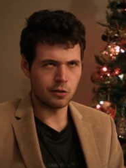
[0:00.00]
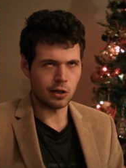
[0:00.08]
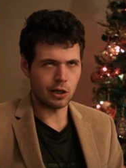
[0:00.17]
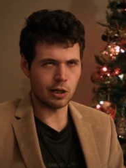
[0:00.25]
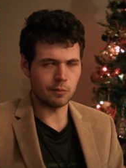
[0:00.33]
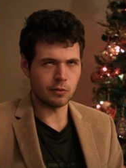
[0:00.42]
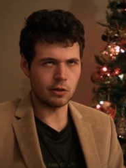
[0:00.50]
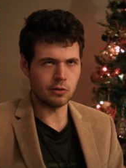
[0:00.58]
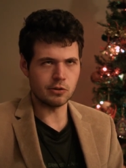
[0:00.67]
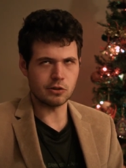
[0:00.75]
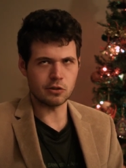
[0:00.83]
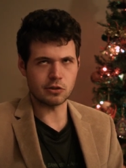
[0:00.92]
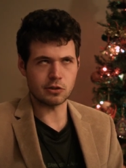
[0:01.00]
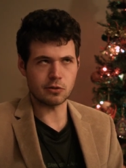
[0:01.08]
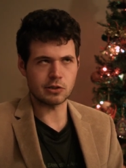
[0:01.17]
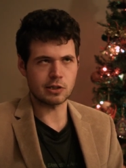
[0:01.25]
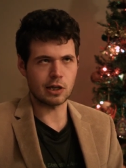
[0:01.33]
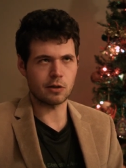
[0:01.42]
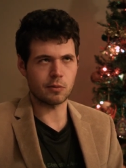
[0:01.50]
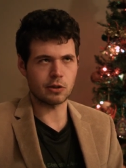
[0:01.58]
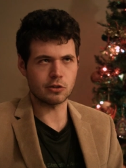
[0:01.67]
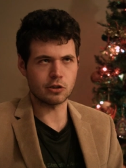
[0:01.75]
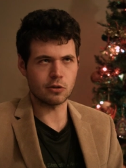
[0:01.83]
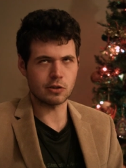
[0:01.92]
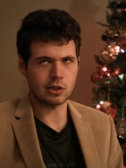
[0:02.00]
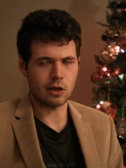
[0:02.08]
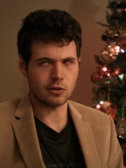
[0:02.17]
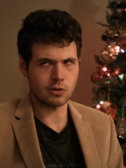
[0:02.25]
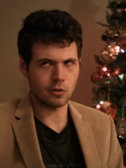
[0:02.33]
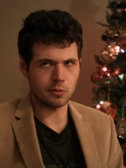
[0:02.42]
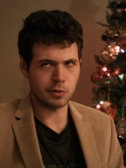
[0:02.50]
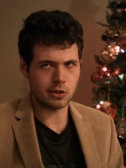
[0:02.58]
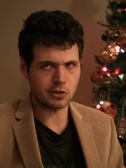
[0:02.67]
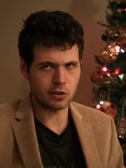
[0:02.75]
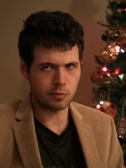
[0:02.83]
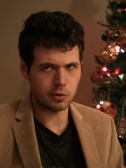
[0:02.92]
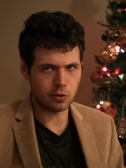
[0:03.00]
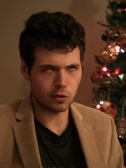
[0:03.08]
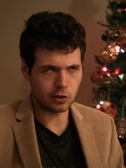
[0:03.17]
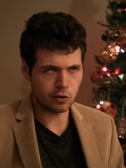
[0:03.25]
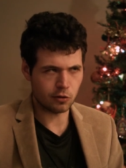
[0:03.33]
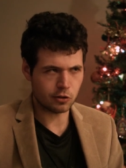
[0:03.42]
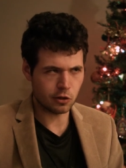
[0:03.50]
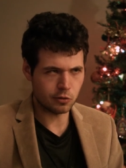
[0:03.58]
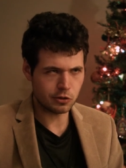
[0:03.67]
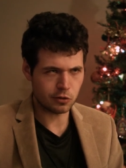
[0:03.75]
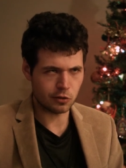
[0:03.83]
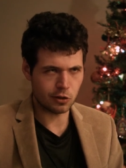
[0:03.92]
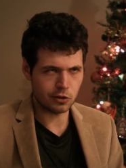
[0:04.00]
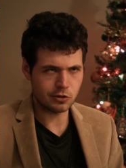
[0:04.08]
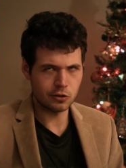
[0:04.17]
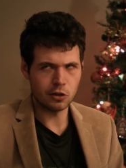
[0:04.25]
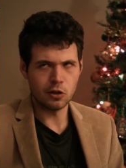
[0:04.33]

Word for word: um, used to associate it with the Jewish household because of the purity or kosher laws,